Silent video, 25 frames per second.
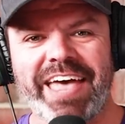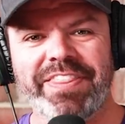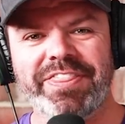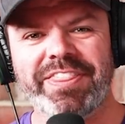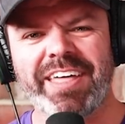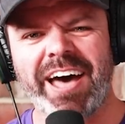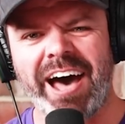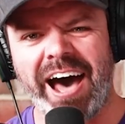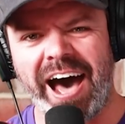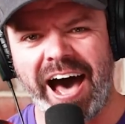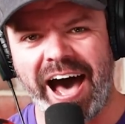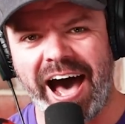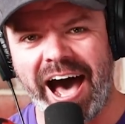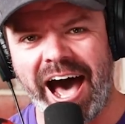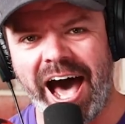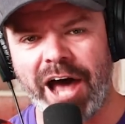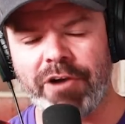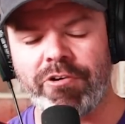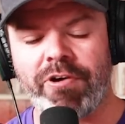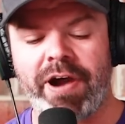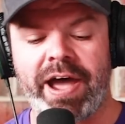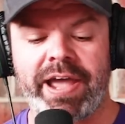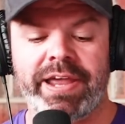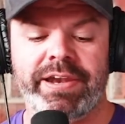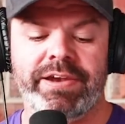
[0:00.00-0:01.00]
out the
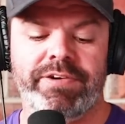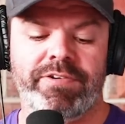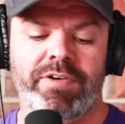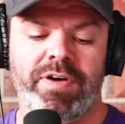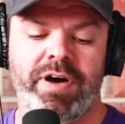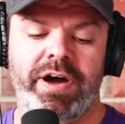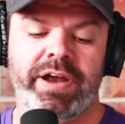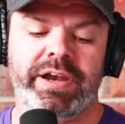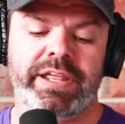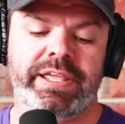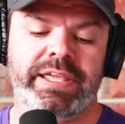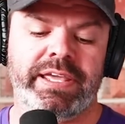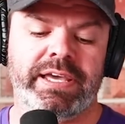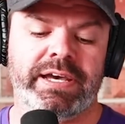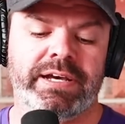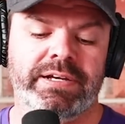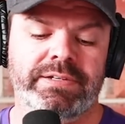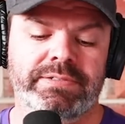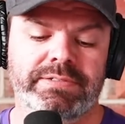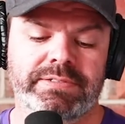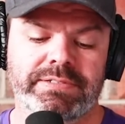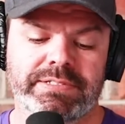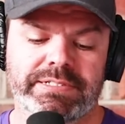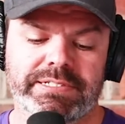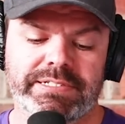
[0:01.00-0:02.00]
heart rate right
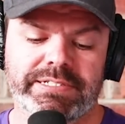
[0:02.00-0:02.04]
here.